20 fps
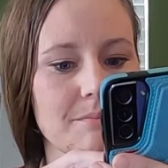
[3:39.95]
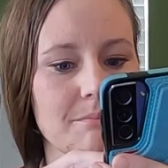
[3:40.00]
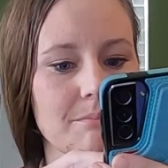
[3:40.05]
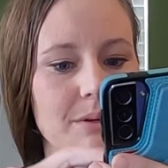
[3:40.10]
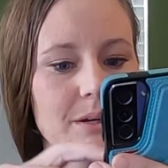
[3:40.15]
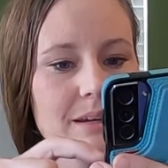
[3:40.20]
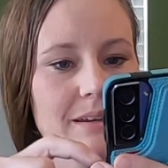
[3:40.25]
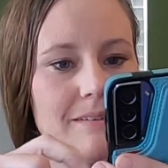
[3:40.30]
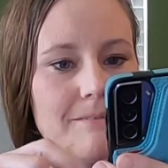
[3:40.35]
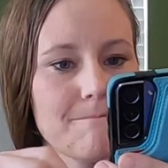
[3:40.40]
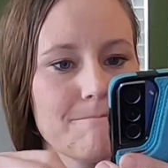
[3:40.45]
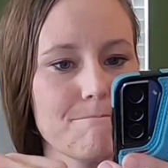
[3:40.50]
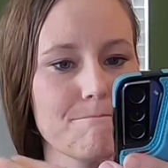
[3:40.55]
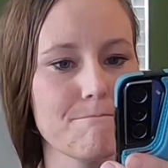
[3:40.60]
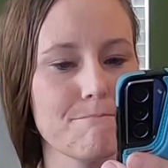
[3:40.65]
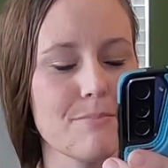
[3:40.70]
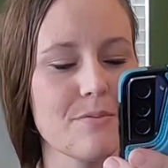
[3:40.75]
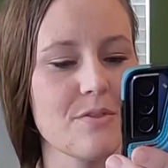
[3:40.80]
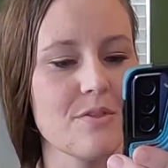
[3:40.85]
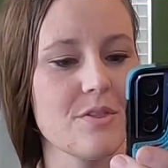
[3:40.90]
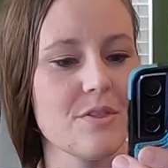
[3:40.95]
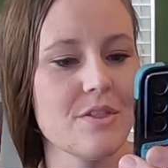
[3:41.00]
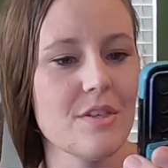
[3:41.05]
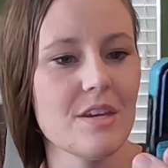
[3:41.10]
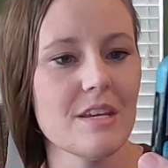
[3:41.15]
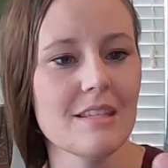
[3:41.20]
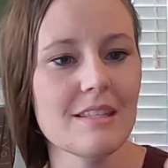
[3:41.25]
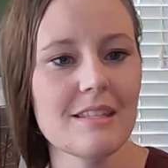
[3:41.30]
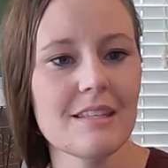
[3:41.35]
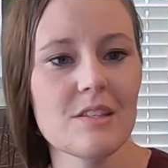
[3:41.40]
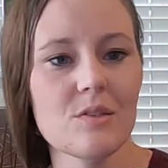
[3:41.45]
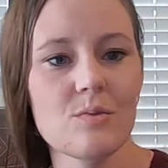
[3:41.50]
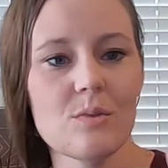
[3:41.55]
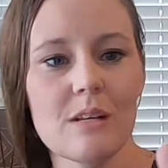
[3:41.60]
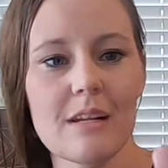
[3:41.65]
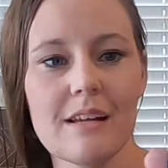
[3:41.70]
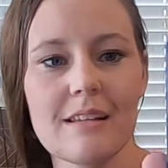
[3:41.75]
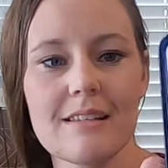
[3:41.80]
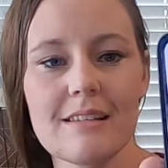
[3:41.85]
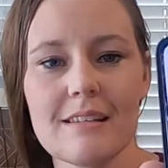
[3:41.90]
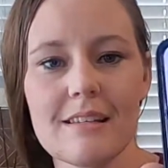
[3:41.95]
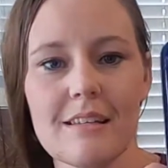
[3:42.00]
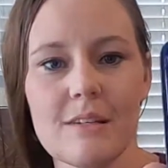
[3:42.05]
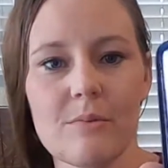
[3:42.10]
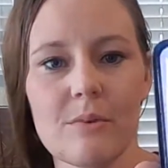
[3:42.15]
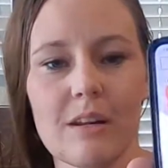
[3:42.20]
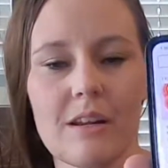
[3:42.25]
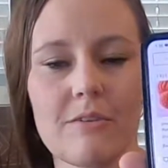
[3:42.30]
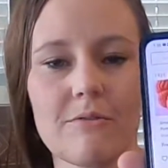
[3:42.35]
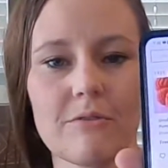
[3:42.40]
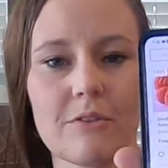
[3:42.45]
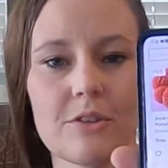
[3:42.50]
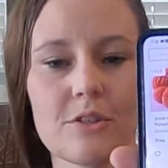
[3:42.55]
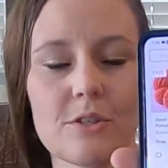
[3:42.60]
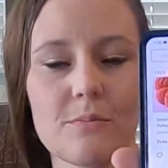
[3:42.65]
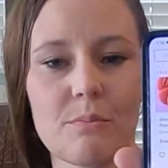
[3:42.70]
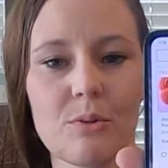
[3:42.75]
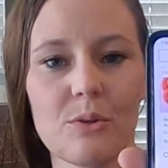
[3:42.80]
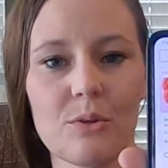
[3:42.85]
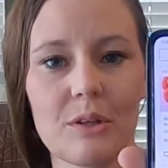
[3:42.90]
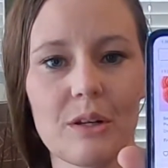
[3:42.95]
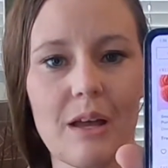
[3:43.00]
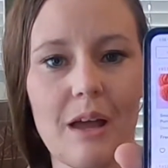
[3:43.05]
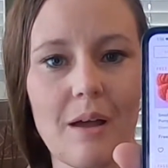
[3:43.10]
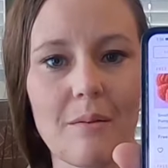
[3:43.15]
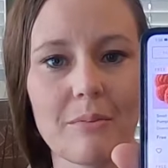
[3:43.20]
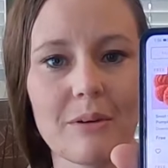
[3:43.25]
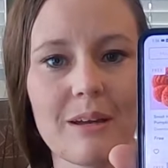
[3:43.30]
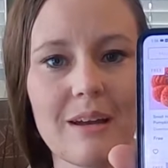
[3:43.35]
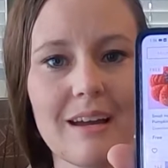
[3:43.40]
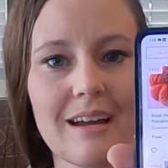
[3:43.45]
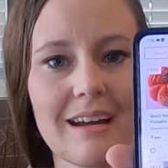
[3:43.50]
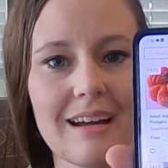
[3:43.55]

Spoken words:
but this is what I see when I first pull it up.